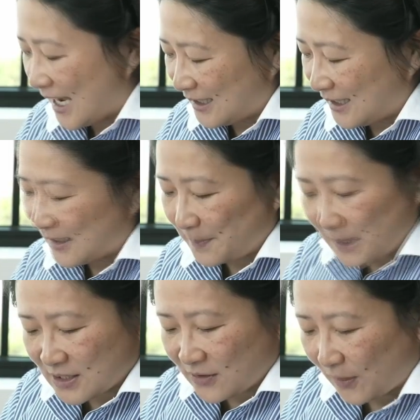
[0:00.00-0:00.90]

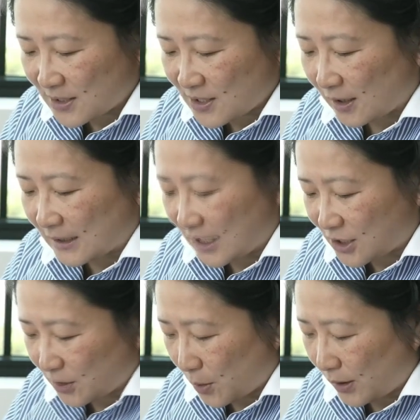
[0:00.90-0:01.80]
And it's from the song
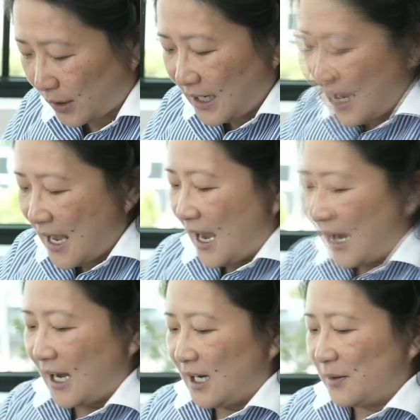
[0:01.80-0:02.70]
Nature Boy,
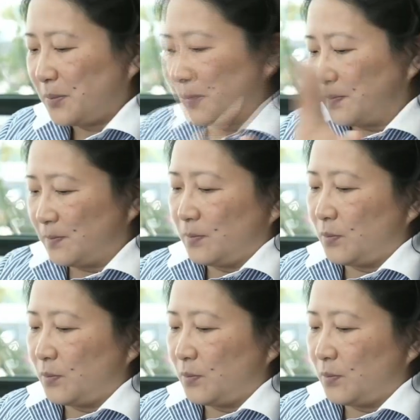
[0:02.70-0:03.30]
uh,